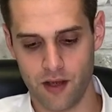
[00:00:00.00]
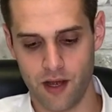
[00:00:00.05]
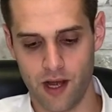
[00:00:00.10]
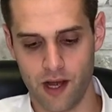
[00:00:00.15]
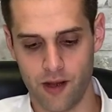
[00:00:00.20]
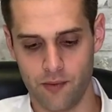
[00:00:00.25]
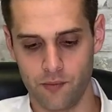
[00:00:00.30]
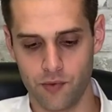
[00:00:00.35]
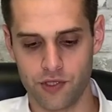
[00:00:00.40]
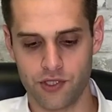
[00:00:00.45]

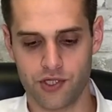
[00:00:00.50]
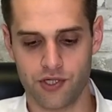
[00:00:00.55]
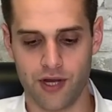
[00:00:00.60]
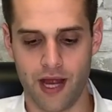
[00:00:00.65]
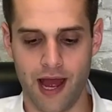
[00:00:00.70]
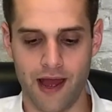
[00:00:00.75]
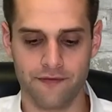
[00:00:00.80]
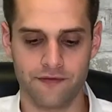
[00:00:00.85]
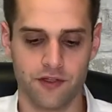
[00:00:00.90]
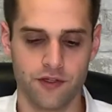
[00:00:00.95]
Um, which
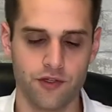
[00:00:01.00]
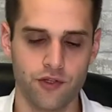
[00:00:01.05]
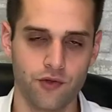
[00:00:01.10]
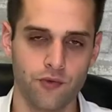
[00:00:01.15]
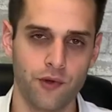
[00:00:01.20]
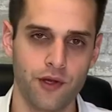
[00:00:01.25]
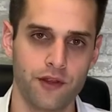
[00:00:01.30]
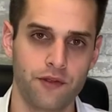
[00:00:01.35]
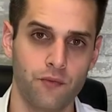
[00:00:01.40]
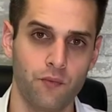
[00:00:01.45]
have to do
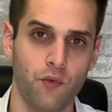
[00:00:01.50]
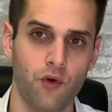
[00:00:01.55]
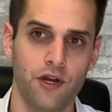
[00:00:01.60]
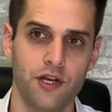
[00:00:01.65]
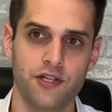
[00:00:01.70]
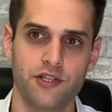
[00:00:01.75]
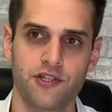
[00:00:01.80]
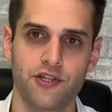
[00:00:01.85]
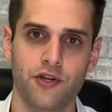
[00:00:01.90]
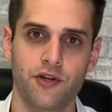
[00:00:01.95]
with what
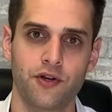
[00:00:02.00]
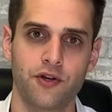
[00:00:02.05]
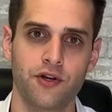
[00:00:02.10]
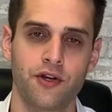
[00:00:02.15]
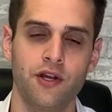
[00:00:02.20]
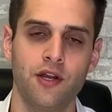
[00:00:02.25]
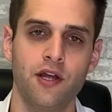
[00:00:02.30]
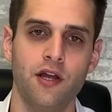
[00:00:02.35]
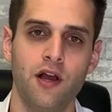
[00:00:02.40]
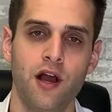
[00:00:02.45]
is
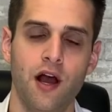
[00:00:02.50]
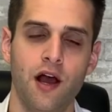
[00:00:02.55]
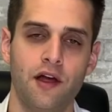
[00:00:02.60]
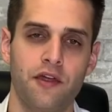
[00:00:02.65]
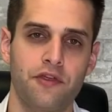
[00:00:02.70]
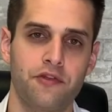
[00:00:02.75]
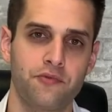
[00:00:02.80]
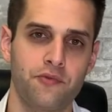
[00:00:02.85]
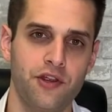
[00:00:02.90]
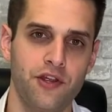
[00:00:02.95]
your uh,
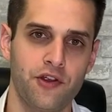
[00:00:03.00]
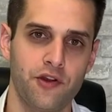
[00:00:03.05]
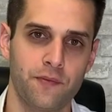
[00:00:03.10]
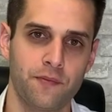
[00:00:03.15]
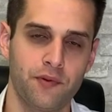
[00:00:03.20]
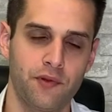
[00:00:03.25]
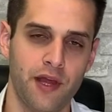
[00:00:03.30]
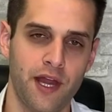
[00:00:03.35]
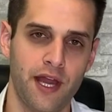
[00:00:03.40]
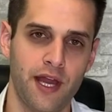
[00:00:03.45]
three-year
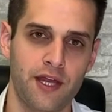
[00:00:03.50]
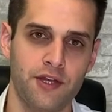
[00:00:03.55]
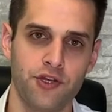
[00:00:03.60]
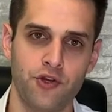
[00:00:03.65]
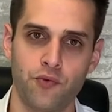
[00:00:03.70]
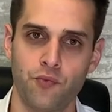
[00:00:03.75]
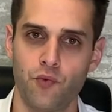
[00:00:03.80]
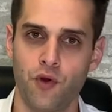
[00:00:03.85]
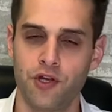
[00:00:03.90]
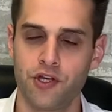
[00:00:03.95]
plan,
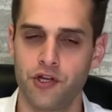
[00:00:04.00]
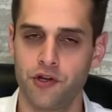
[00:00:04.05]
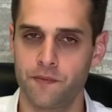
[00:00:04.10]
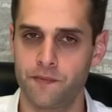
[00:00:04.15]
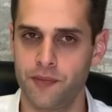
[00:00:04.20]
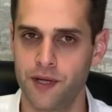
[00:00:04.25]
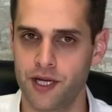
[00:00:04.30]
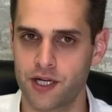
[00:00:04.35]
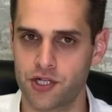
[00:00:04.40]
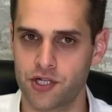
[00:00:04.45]
your one-year
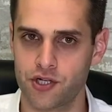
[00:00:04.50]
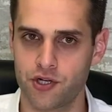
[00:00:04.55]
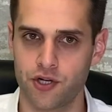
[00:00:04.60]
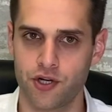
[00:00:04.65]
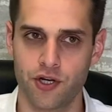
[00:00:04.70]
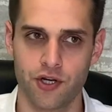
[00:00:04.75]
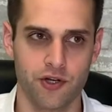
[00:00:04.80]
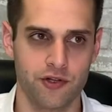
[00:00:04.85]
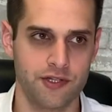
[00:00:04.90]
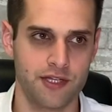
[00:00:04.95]

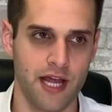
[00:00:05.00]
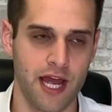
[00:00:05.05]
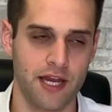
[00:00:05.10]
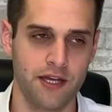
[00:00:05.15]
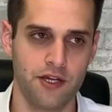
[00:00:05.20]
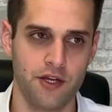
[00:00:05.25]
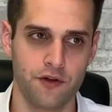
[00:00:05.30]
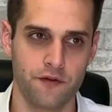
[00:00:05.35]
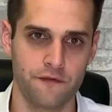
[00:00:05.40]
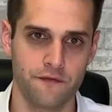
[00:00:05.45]
picture, your
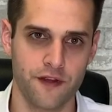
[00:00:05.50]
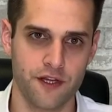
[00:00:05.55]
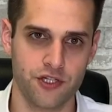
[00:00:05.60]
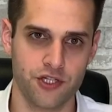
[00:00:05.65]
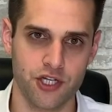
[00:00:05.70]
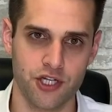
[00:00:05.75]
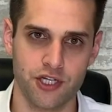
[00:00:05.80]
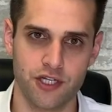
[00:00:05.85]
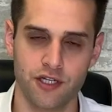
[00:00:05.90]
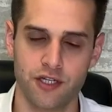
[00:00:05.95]
ten-year
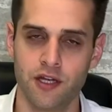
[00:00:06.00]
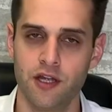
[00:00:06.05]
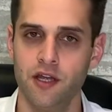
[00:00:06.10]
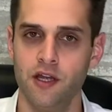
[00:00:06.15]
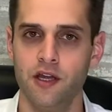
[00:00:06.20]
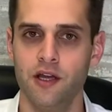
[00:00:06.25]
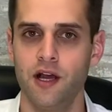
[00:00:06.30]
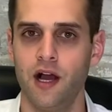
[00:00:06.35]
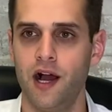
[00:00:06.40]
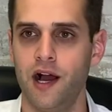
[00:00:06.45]
vision,
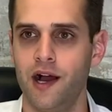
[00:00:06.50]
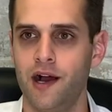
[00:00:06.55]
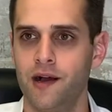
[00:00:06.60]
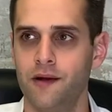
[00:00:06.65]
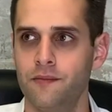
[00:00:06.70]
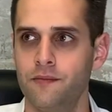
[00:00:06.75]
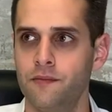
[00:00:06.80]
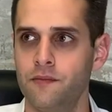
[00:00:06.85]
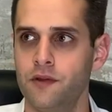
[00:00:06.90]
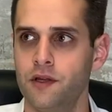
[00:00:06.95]

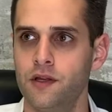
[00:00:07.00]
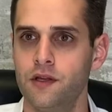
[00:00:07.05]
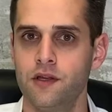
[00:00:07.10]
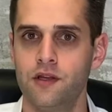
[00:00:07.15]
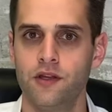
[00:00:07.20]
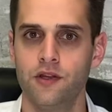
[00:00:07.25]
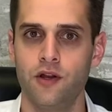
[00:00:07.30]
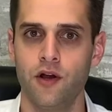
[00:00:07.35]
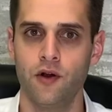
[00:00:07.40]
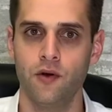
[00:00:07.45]
um,
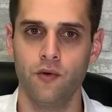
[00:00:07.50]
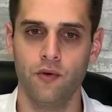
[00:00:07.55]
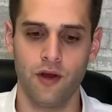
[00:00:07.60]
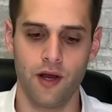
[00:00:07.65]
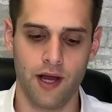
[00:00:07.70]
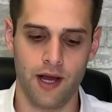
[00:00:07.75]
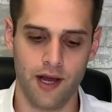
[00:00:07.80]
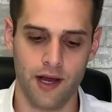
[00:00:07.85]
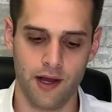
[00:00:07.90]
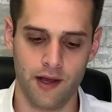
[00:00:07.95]
you know,
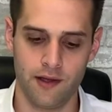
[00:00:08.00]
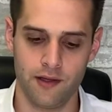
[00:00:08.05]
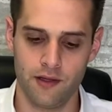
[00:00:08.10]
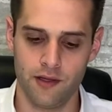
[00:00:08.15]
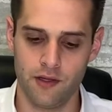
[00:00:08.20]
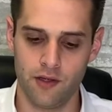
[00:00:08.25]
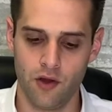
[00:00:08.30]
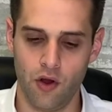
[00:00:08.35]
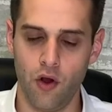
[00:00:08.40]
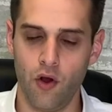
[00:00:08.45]
uh,
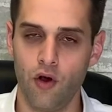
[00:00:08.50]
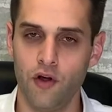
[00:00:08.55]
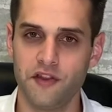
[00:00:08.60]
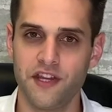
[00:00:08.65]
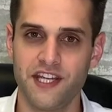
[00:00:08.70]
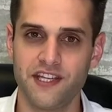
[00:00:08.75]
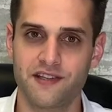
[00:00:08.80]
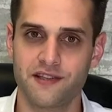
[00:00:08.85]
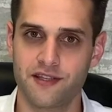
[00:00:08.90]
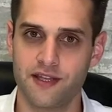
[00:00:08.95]
all
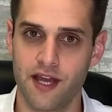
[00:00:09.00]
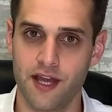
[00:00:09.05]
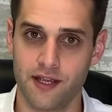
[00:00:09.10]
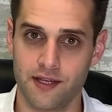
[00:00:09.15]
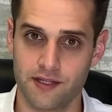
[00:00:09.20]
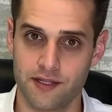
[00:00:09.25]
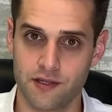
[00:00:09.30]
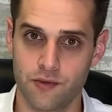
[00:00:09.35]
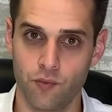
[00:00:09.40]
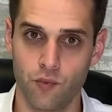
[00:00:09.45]
these
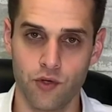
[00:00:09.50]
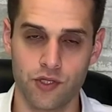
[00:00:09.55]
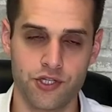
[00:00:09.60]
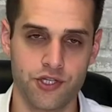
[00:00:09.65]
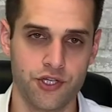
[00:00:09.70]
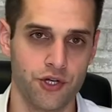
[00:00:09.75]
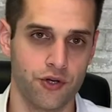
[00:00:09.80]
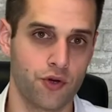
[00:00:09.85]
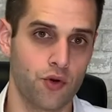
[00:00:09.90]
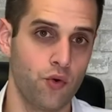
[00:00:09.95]
things.
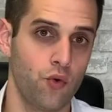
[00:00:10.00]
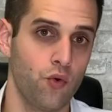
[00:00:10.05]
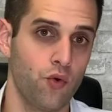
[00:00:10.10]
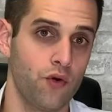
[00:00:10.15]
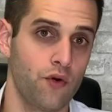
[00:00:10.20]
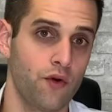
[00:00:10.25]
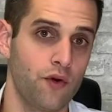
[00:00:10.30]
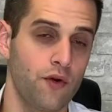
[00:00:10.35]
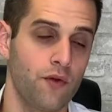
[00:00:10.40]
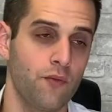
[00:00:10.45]
What's your
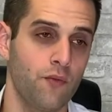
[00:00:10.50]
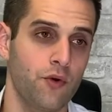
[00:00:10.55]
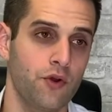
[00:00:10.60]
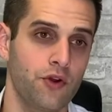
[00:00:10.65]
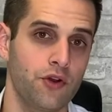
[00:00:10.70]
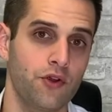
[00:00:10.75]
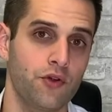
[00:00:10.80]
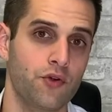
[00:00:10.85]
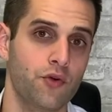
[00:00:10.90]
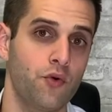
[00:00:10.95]
core, what
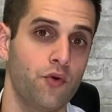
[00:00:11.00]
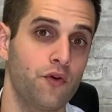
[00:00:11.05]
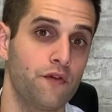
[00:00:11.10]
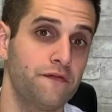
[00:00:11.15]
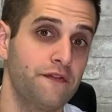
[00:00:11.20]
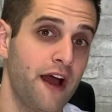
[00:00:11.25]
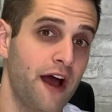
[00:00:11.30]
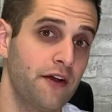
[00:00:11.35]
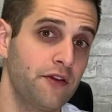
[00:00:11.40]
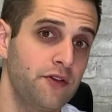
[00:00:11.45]
are your core
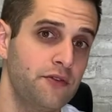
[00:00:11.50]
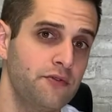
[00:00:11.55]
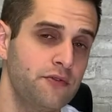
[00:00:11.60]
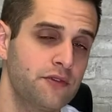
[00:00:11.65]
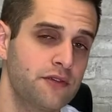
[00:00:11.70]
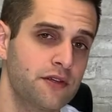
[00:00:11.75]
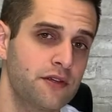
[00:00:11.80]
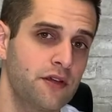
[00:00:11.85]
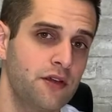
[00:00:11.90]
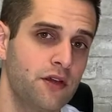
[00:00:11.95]

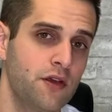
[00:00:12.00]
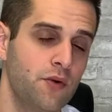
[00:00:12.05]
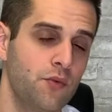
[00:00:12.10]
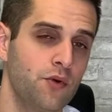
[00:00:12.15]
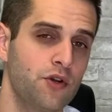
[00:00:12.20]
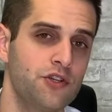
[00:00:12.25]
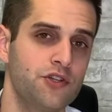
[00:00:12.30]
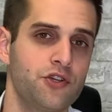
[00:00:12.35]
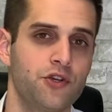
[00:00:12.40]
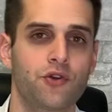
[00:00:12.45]
values?
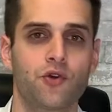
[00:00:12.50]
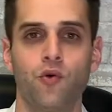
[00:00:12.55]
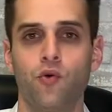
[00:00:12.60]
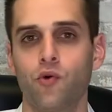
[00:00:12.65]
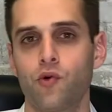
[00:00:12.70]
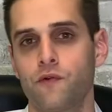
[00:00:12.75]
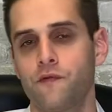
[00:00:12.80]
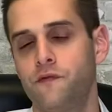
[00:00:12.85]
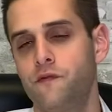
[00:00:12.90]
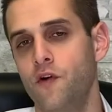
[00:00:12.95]
What is your
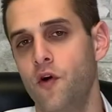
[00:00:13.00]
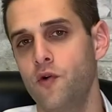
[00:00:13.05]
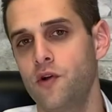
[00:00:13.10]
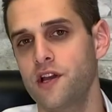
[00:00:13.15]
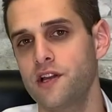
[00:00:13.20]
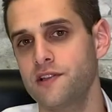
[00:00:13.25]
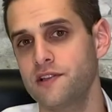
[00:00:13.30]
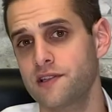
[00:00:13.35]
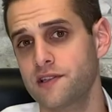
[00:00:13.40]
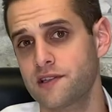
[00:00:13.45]
core
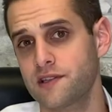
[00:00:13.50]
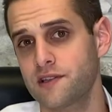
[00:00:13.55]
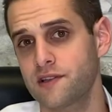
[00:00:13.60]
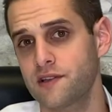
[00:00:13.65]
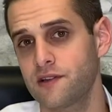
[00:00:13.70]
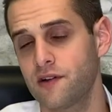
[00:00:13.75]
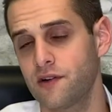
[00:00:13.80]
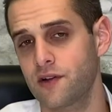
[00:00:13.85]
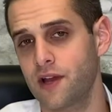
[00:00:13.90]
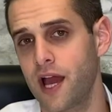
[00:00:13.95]
focus,
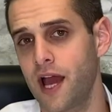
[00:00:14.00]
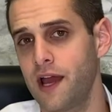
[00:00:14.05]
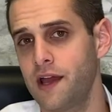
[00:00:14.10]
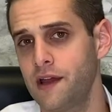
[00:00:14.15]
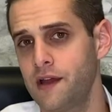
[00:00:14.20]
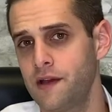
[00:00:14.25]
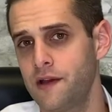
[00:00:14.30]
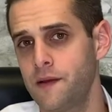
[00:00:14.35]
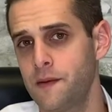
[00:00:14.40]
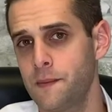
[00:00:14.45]

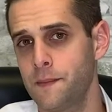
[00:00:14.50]
okay?